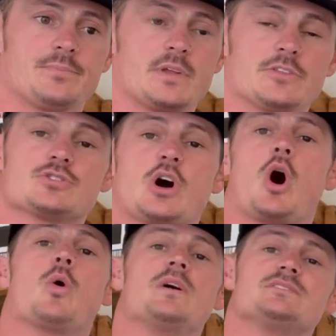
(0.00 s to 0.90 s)
There's
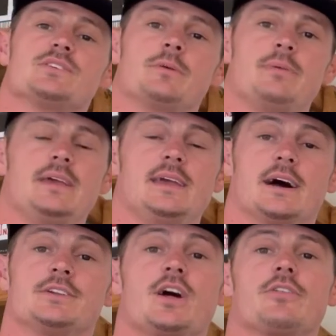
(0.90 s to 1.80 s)
always going to be
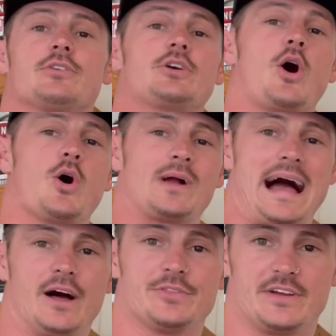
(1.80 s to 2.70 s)
another dog
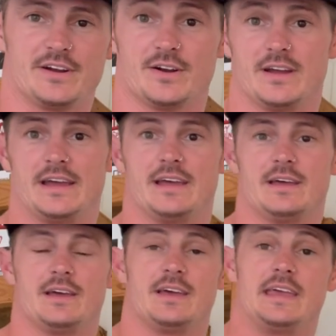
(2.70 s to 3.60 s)
out there,
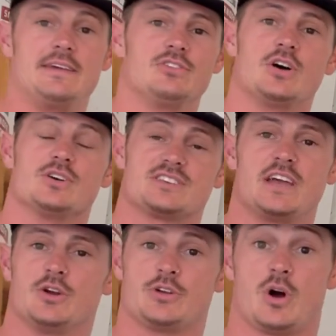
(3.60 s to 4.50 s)
even though,
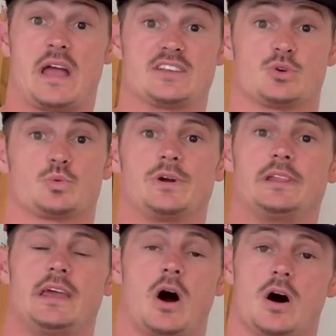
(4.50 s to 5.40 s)
say your dog has a
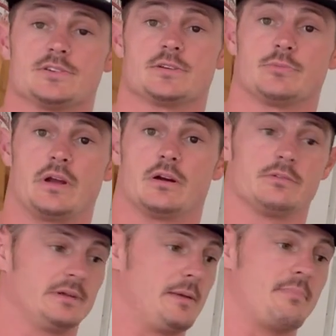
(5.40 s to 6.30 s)
really awesome rear, a
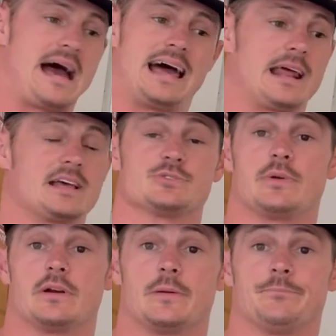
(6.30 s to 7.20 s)
really badass
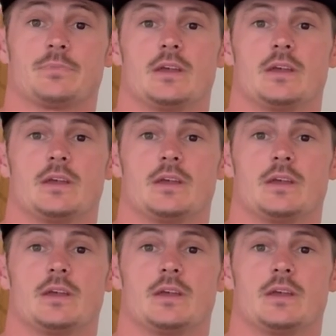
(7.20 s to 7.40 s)
rear.